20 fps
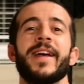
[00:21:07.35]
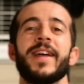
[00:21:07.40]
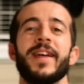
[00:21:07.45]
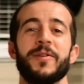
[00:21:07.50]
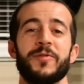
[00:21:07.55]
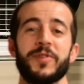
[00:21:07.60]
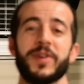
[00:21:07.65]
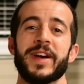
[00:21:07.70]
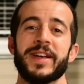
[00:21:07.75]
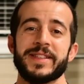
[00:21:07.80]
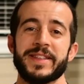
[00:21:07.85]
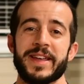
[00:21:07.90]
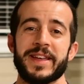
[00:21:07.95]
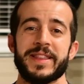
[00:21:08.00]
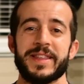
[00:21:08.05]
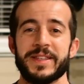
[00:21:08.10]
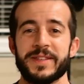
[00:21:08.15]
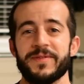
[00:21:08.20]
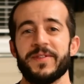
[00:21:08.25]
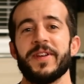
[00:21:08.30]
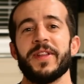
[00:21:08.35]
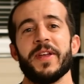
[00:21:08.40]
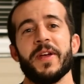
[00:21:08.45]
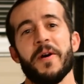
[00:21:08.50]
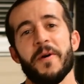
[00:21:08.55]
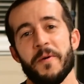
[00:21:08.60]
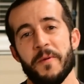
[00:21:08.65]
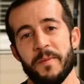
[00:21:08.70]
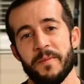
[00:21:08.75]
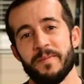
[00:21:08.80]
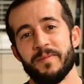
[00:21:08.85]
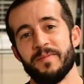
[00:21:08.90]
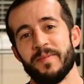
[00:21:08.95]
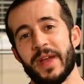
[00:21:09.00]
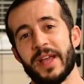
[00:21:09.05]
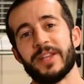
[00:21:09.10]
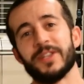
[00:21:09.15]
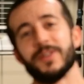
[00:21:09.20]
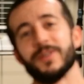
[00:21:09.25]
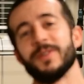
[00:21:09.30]
If you guys like this video,
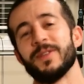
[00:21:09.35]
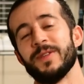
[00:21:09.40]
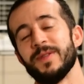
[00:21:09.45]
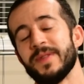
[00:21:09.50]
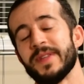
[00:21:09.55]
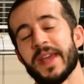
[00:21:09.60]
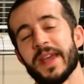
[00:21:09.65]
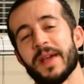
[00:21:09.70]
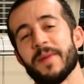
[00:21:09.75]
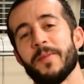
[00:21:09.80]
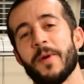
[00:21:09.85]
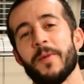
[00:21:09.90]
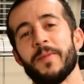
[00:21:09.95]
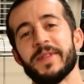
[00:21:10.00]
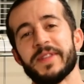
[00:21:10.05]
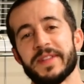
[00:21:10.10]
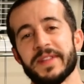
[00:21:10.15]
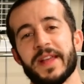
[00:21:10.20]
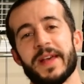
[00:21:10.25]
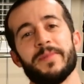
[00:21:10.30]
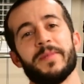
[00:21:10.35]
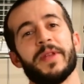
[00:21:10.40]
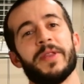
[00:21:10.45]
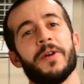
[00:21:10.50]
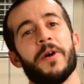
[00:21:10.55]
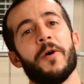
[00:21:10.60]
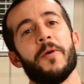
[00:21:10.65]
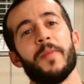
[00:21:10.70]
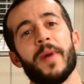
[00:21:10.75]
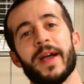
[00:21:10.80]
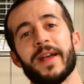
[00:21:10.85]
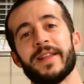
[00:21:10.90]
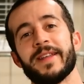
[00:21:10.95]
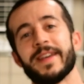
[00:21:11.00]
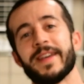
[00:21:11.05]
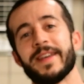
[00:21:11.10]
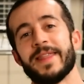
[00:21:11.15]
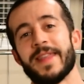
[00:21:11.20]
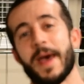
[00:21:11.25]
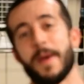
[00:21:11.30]
make sure you take a moment to let me know by
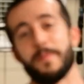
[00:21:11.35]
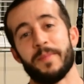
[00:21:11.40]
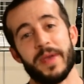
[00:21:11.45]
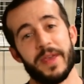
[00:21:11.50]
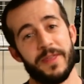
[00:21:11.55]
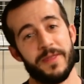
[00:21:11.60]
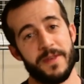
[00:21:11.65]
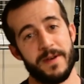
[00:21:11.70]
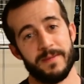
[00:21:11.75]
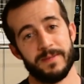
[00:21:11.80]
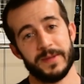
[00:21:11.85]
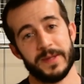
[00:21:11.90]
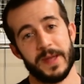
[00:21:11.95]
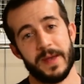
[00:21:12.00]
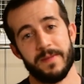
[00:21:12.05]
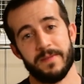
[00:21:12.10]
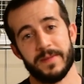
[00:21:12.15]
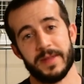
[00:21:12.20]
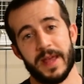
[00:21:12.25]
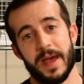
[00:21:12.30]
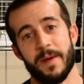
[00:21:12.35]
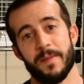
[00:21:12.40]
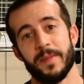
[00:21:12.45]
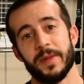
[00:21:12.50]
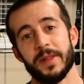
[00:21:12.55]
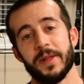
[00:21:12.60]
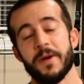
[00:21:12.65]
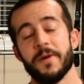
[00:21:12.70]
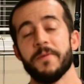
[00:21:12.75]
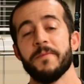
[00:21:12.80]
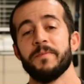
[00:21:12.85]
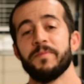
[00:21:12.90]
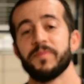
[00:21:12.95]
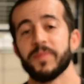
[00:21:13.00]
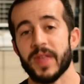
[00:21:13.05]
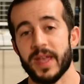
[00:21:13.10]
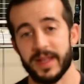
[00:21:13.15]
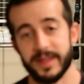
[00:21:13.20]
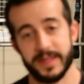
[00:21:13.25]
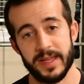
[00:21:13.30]
clicking that big thumbs up down below,
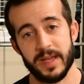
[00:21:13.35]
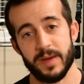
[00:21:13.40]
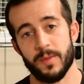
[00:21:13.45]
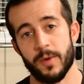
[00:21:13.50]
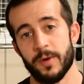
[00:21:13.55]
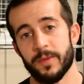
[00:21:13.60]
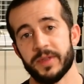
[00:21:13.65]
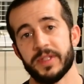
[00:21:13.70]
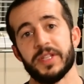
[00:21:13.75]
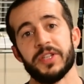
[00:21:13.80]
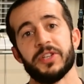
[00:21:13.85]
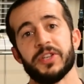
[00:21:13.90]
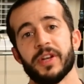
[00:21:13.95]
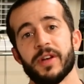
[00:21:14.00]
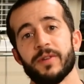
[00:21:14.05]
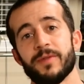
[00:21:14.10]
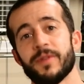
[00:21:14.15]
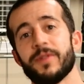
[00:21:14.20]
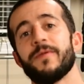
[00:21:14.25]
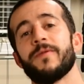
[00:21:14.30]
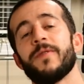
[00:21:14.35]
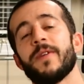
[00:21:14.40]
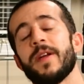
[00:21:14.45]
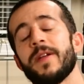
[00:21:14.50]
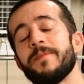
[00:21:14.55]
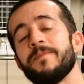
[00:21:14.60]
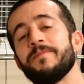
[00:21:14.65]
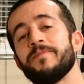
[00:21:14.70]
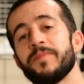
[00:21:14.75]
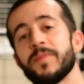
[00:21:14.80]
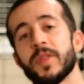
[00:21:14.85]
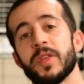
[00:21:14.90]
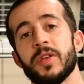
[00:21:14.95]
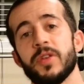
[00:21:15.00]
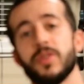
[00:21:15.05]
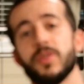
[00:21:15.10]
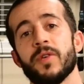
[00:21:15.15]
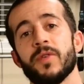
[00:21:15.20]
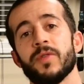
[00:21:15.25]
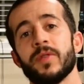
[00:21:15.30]
and take a moment to share it with a friend.
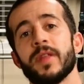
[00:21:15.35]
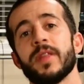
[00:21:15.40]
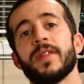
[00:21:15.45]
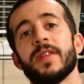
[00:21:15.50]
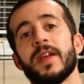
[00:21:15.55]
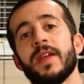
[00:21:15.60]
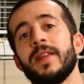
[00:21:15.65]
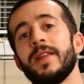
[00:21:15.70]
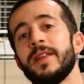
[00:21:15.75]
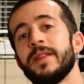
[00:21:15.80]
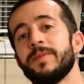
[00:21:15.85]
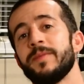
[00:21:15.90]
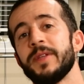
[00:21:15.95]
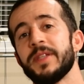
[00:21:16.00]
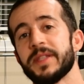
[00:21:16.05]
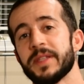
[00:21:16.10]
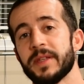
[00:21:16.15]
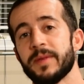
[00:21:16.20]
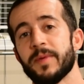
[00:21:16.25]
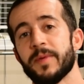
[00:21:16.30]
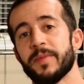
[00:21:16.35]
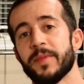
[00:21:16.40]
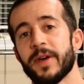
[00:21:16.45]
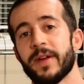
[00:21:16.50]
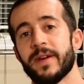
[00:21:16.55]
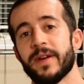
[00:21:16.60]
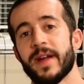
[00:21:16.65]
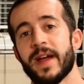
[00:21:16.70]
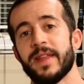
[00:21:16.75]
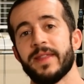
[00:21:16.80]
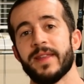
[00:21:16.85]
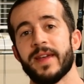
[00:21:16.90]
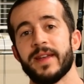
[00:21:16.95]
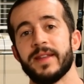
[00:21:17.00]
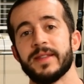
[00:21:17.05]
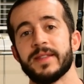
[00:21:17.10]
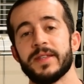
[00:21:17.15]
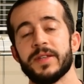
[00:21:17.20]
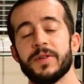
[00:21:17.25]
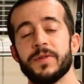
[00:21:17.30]
You know that they need to be sleeping better at
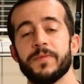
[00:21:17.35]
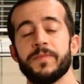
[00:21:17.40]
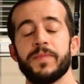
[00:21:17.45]
night too.